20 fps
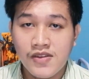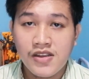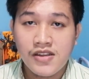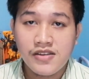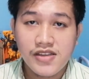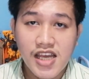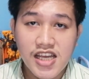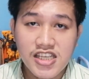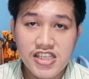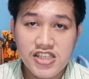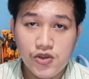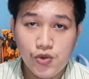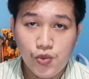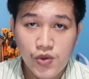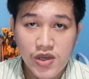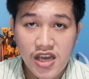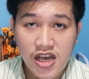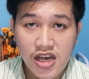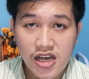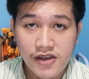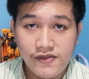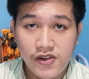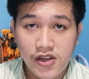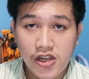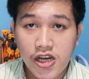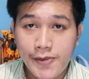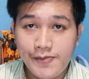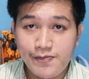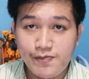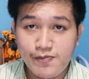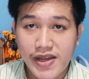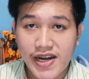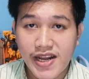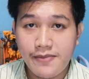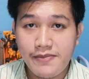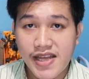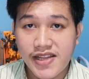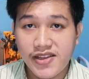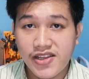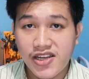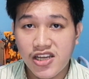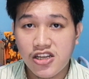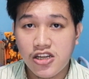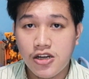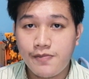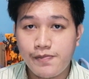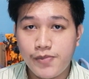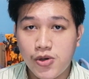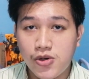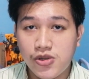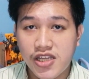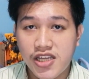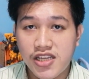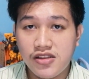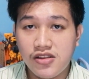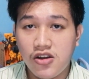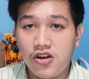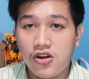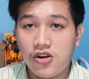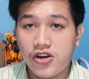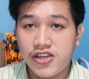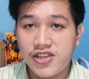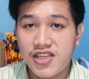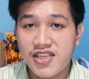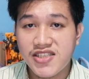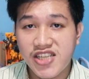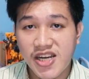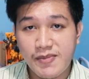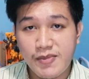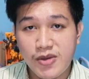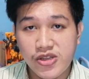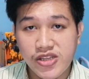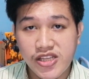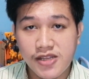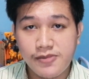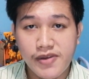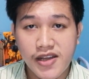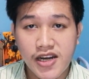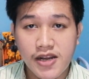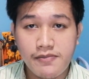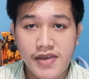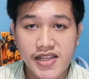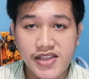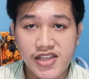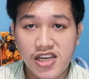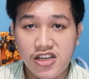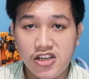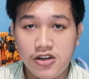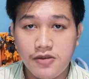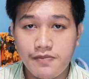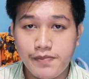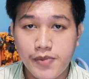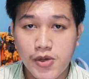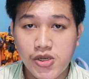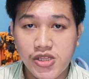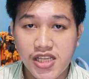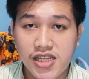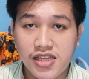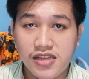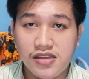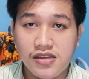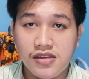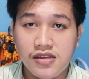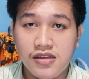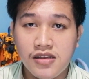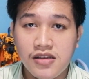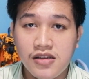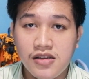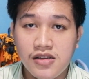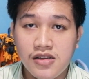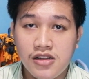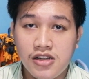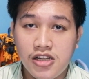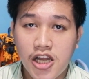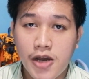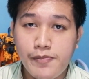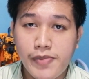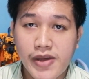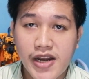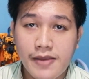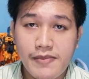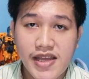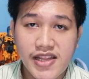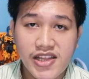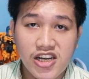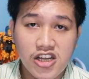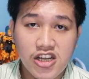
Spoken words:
Next, we have lump parametric component or distributed parametric component. Lump parametric